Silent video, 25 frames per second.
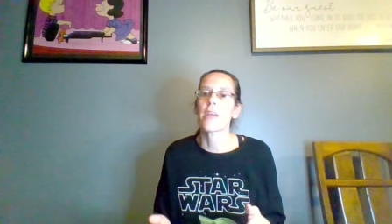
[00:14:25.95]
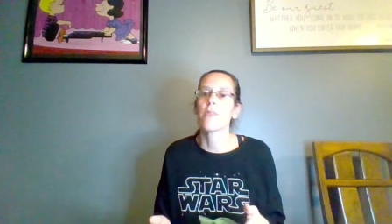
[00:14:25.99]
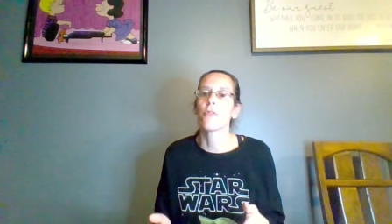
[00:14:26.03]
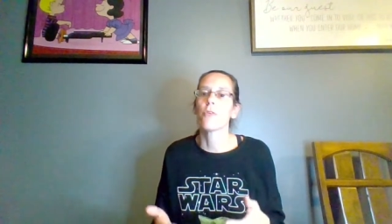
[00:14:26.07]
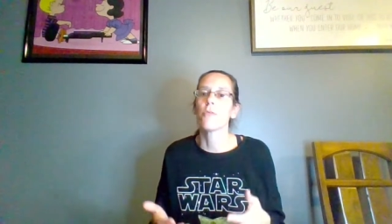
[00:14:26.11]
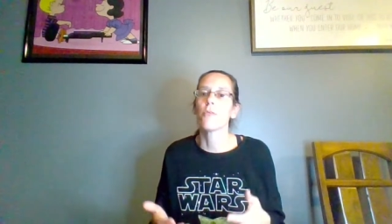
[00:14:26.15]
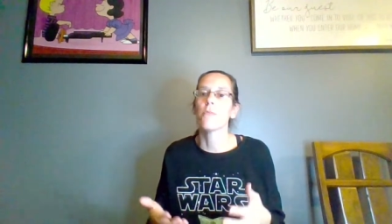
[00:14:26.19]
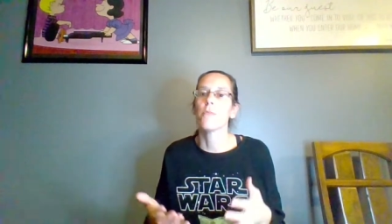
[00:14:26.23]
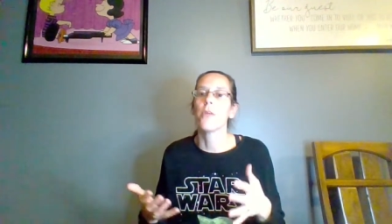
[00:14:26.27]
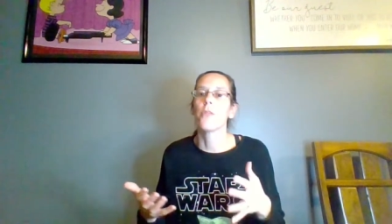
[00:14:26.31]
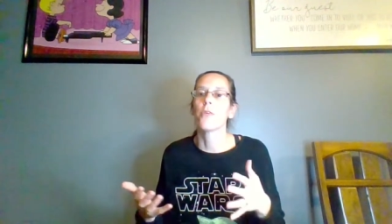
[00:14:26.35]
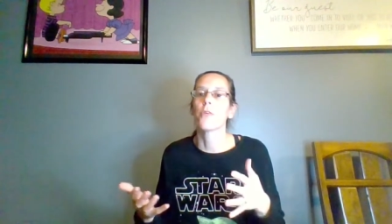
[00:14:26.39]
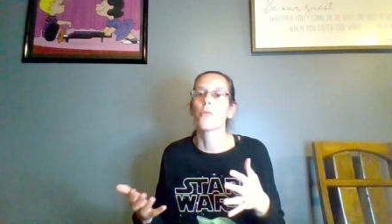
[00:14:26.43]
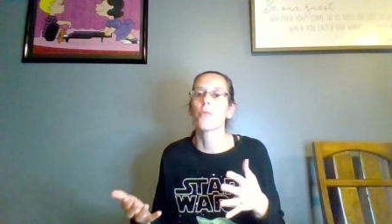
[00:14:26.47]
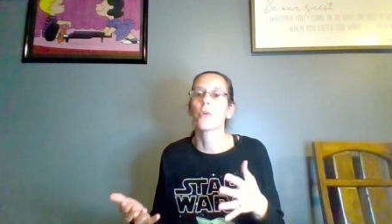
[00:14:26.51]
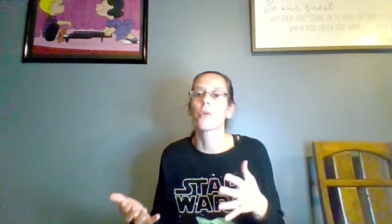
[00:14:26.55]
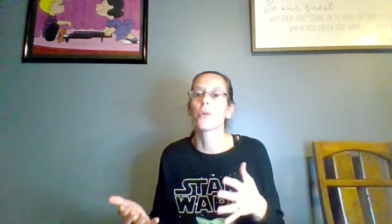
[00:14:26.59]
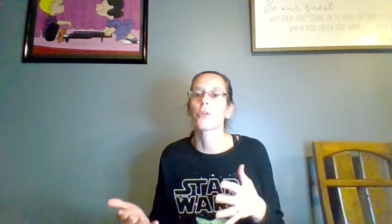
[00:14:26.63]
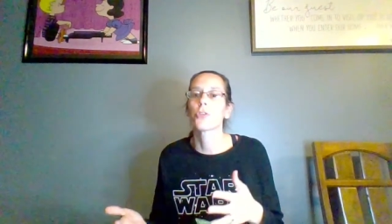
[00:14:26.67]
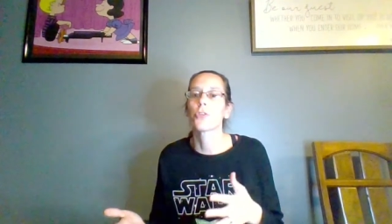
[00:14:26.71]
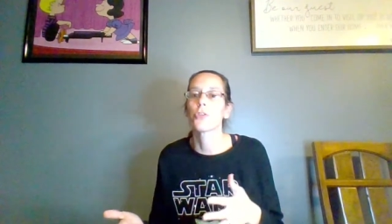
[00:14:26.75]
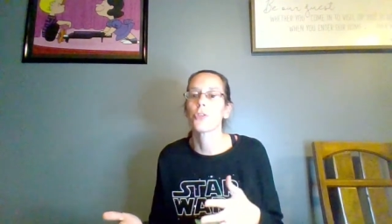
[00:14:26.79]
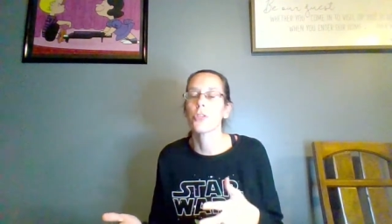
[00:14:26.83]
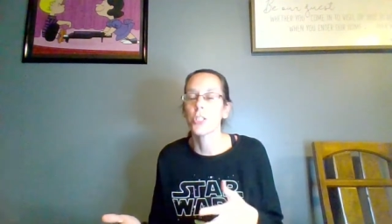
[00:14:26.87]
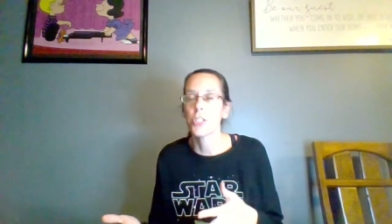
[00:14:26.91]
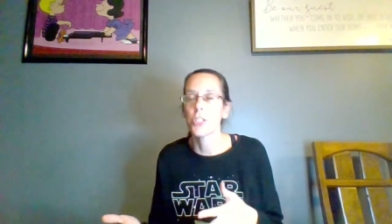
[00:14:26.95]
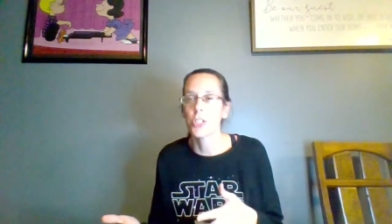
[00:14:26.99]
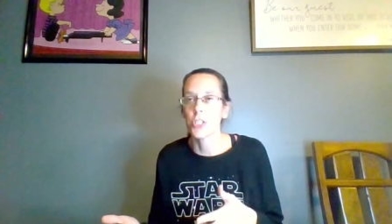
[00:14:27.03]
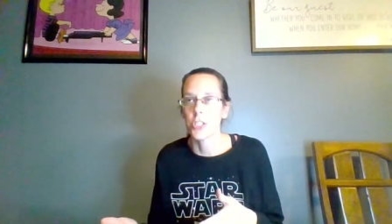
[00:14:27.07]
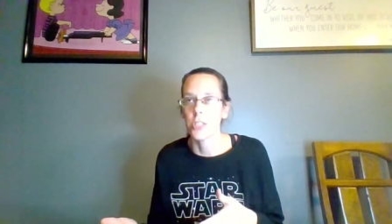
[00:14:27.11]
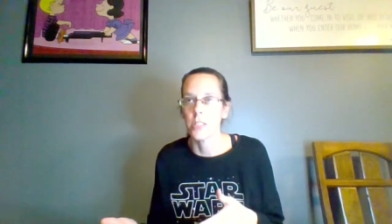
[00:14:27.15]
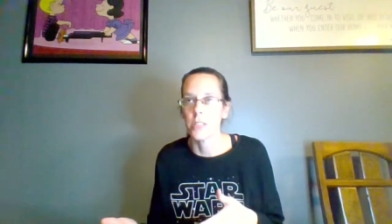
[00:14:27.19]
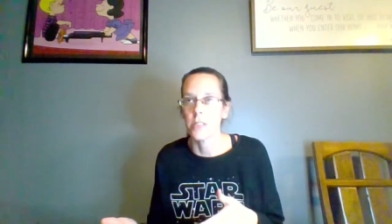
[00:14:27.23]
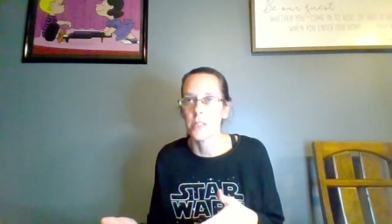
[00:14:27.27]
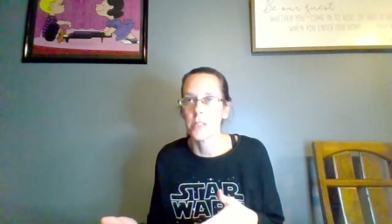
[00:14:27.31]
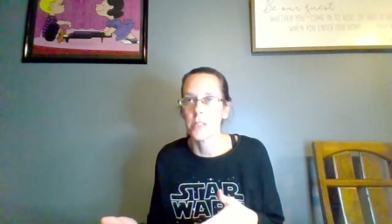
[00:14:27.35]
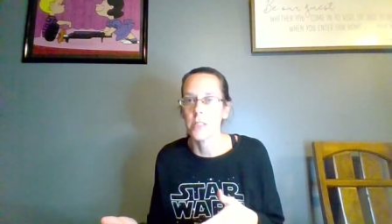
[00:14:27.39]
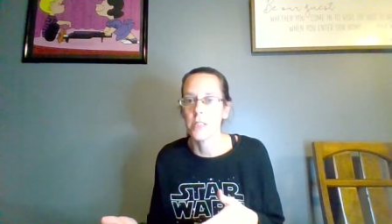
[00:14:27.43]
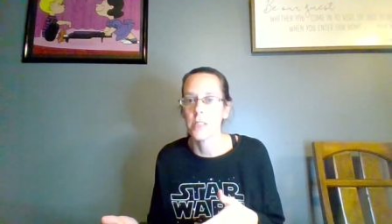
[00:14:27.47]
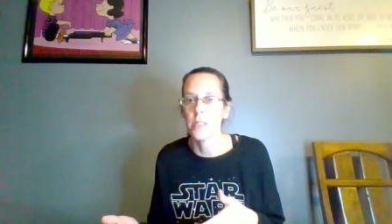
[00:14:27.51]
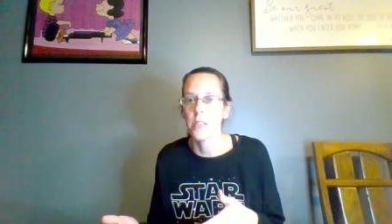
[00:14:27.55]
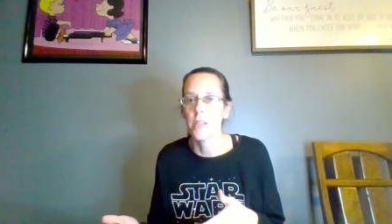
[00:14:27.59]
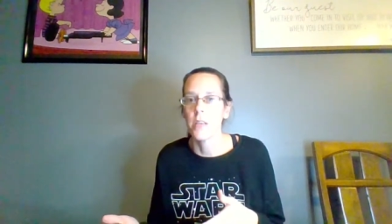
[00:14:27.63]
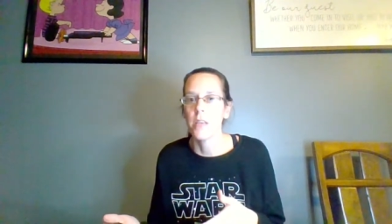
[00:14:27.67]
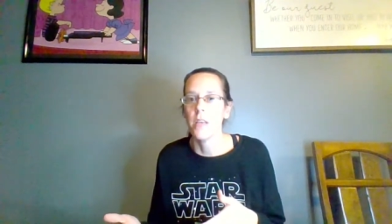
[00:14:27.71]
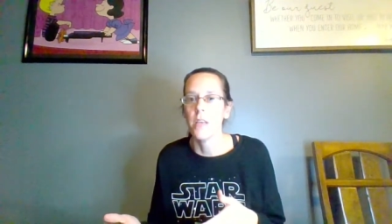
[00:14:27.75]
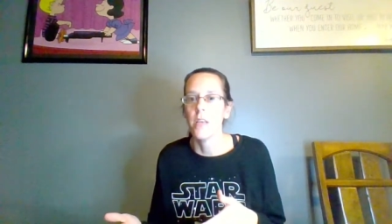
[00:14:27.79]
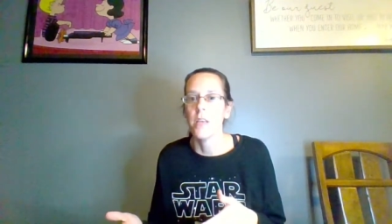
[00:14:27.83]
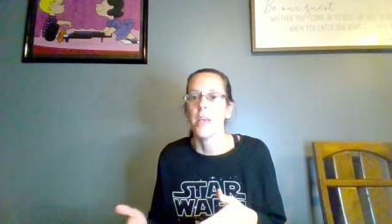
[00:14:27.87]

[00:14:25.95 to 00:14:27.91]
and their mother were Christians,